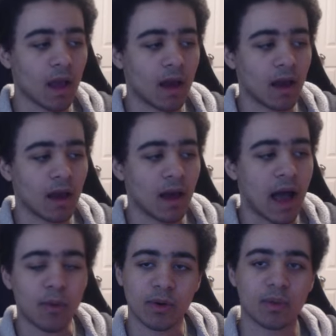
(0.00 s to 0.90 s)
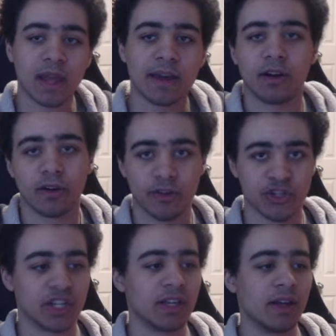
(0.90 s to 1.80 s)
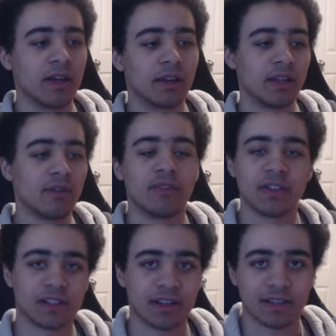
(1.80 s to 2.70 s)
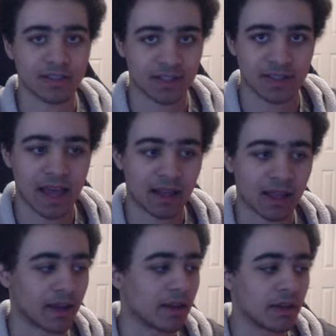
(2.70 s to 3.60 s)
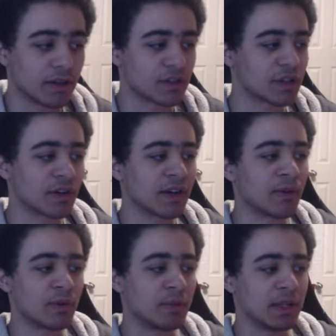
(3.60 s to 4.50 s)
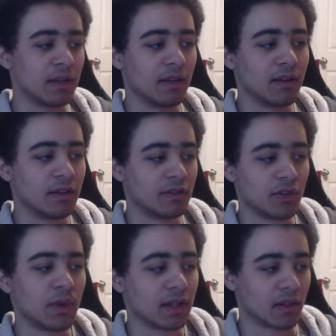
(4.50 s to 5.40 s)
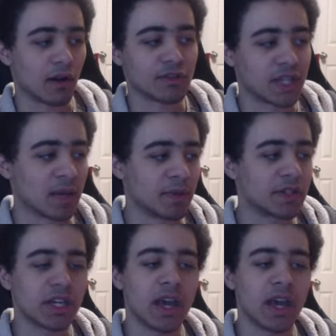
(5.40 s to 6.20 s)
I wouldn't rely on RNG, even if it's on an assist ally. Sure, it would be doing large damage.